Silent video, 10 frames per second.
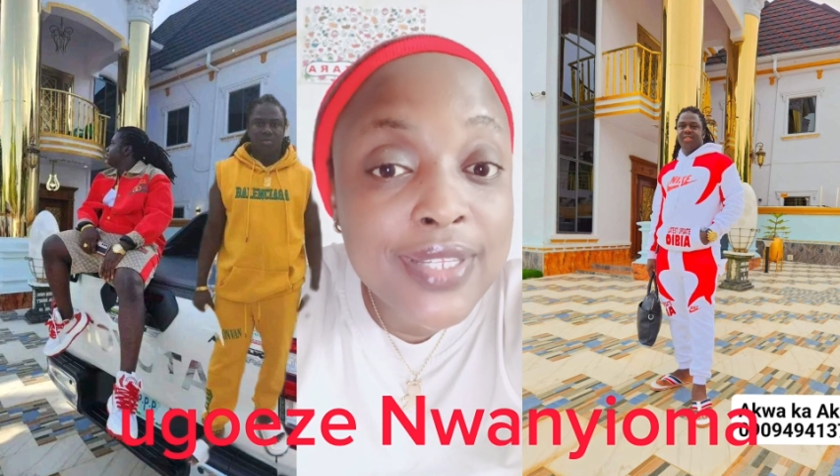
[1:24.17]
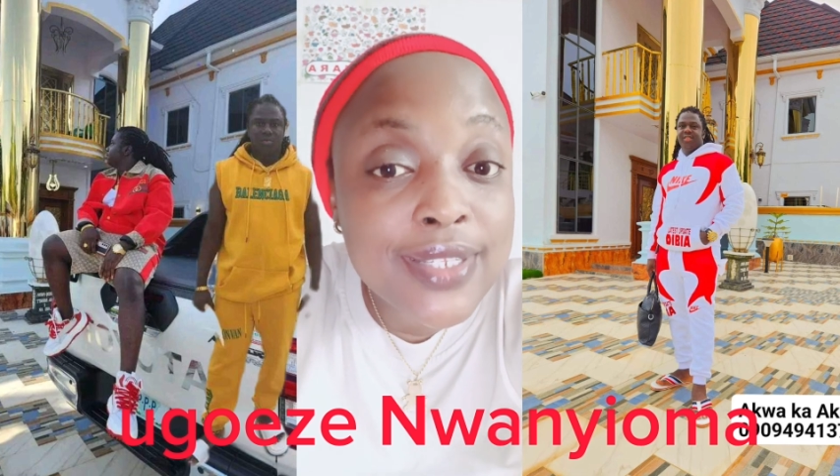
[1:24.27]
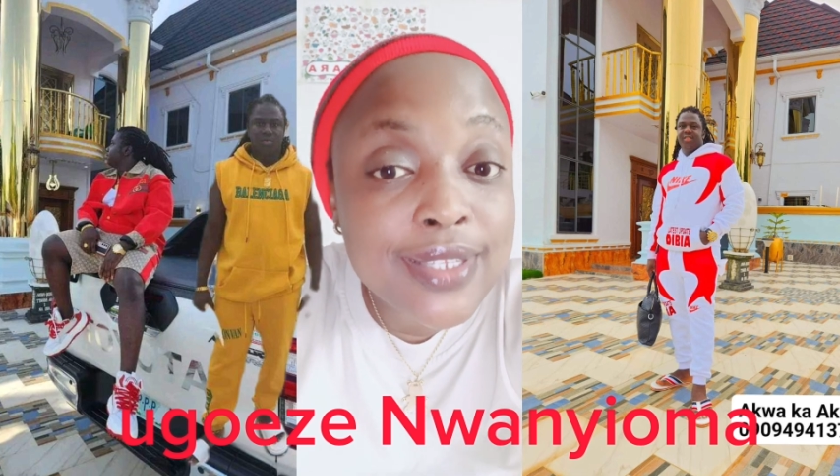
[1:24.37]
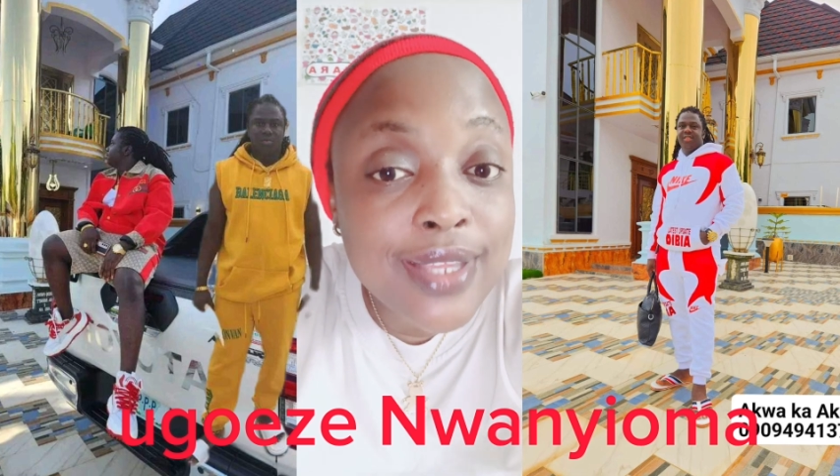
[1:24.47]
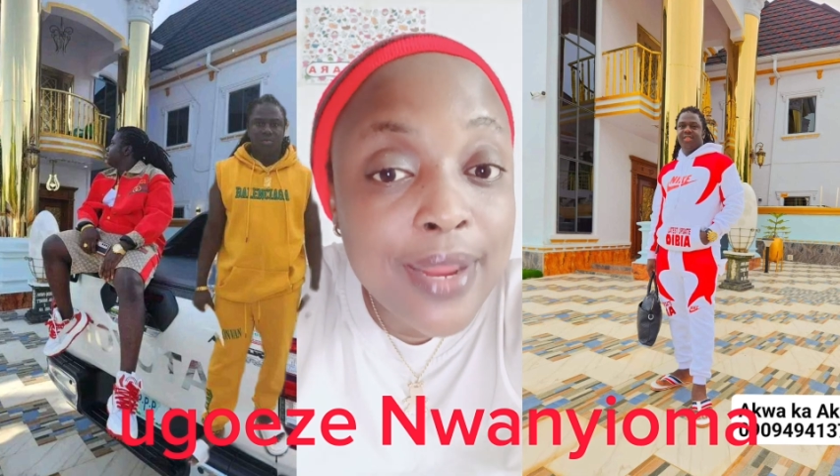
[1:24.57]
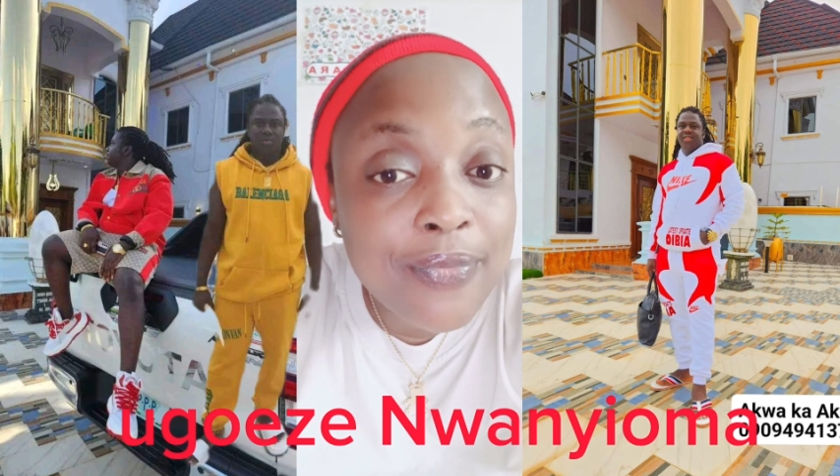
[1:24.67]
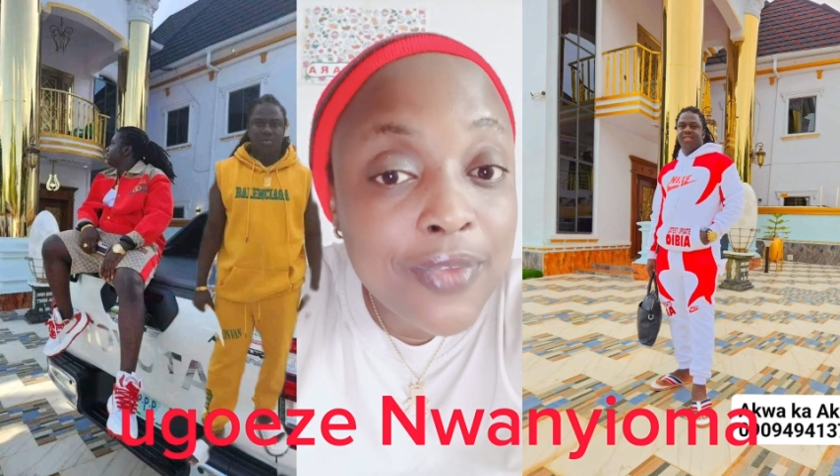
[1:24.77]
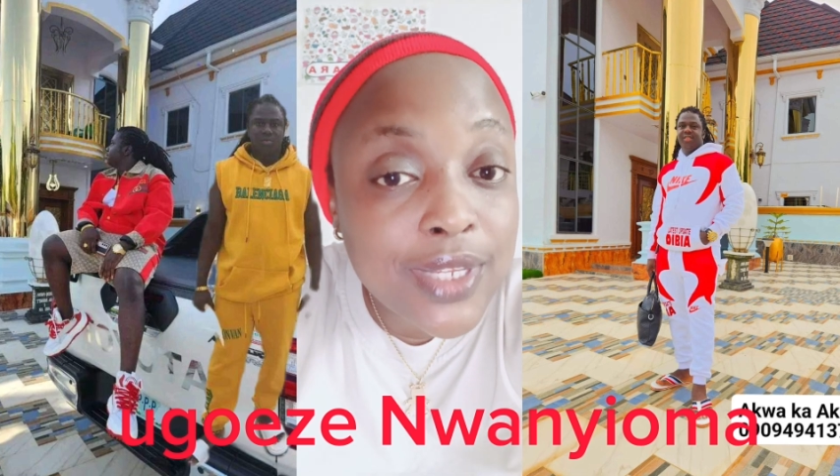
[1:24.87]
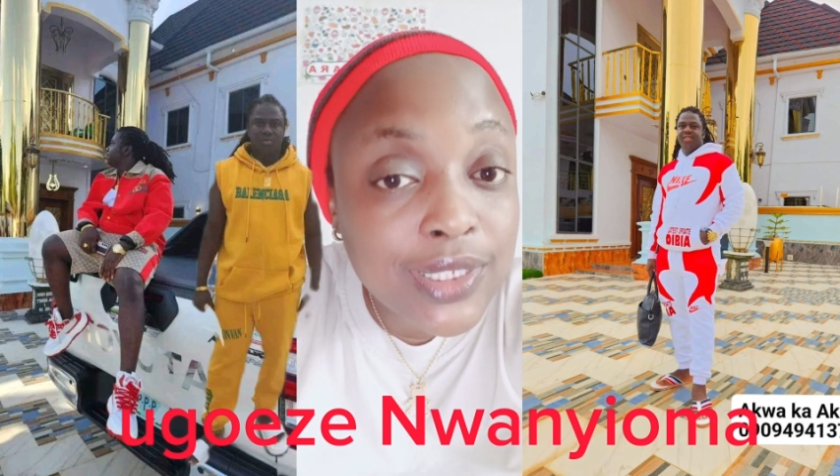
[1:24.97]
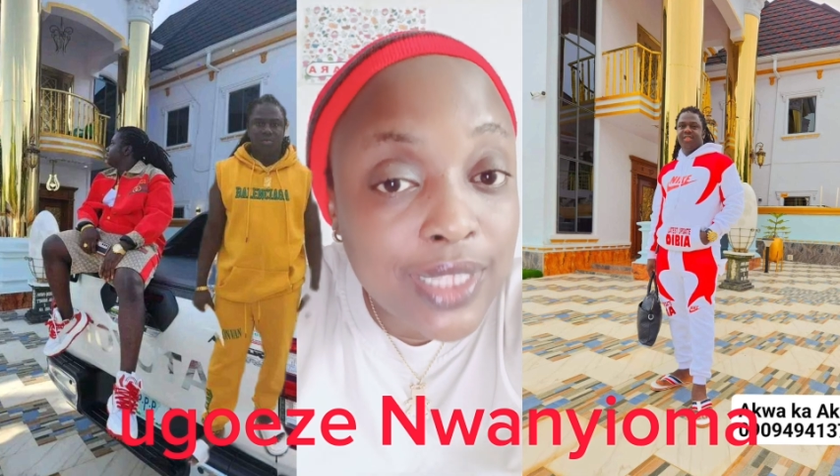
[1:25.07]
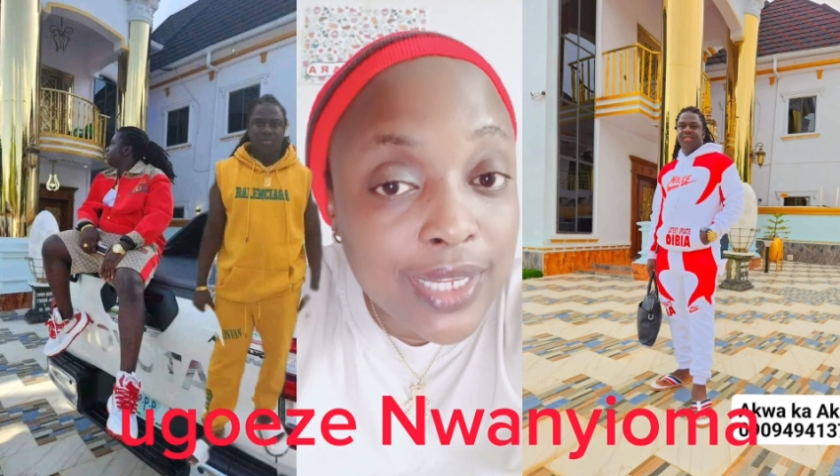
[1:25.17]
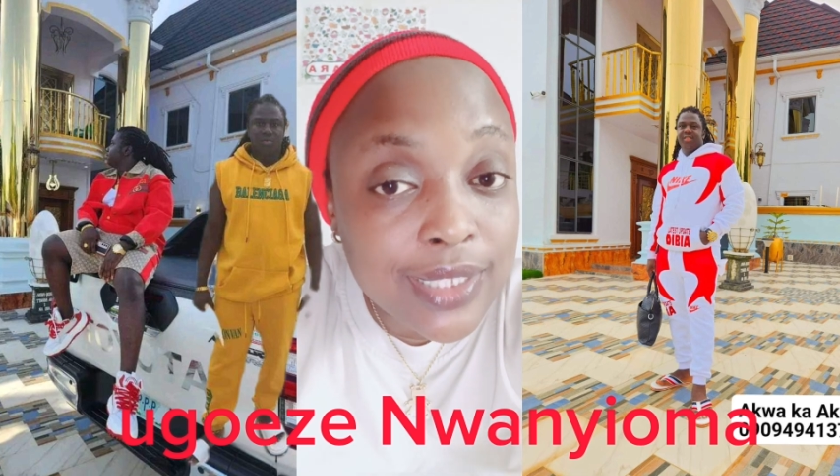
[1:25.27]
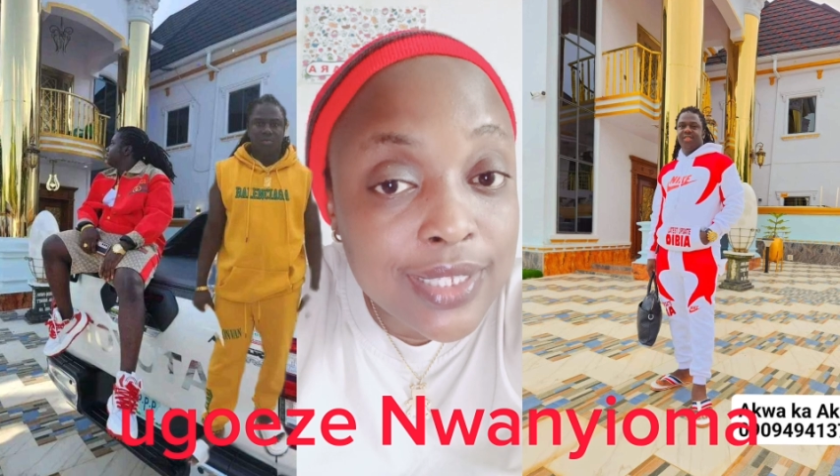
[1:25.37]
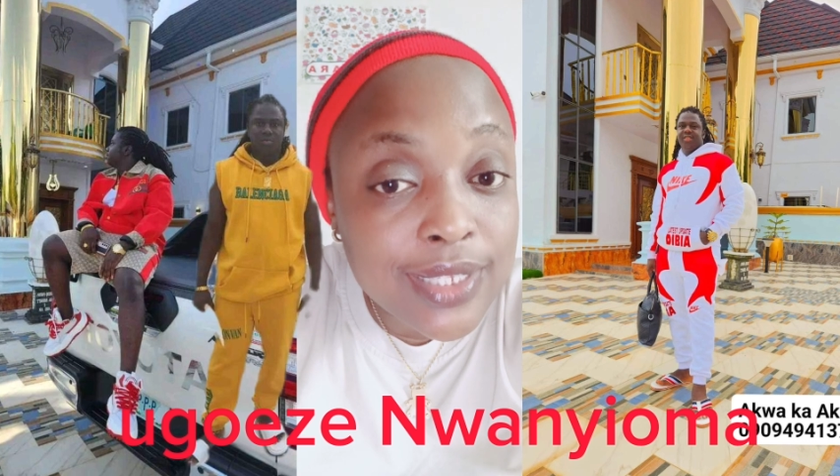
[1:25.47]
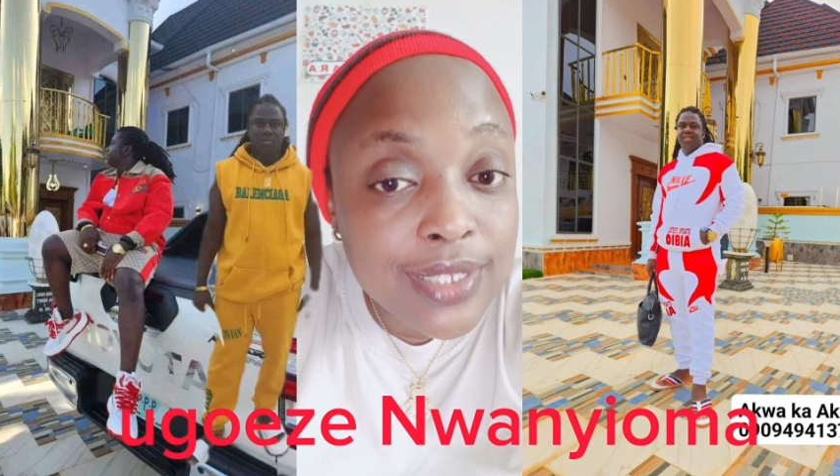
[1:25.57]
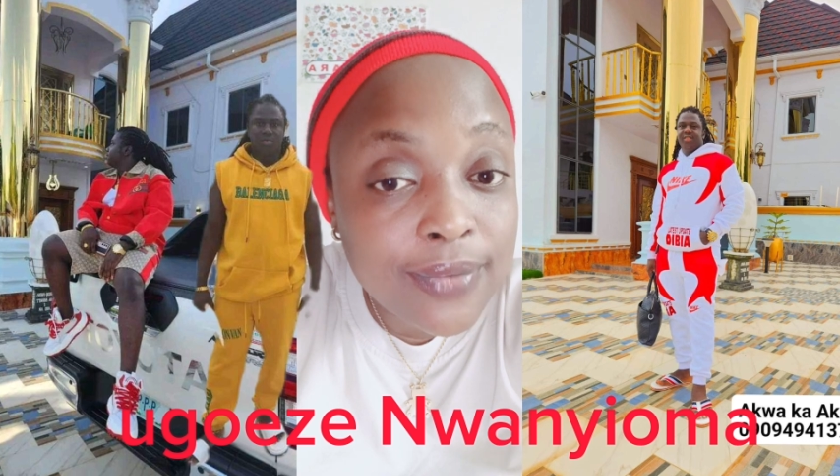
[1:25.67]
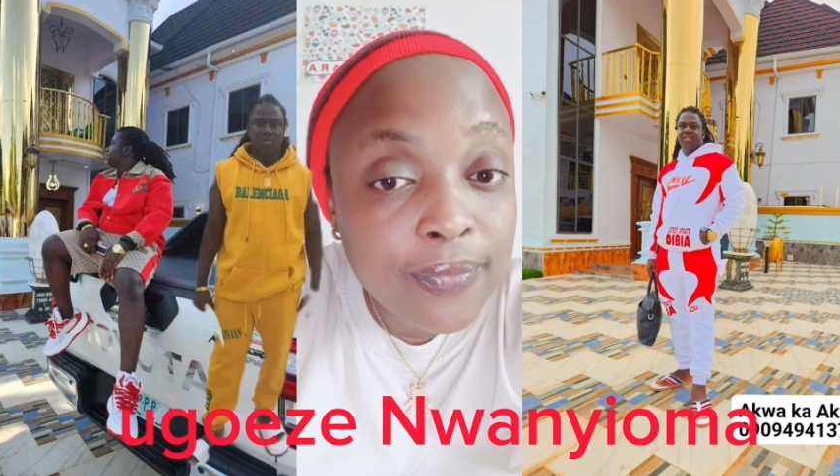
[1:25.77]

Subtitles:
describe finish like this.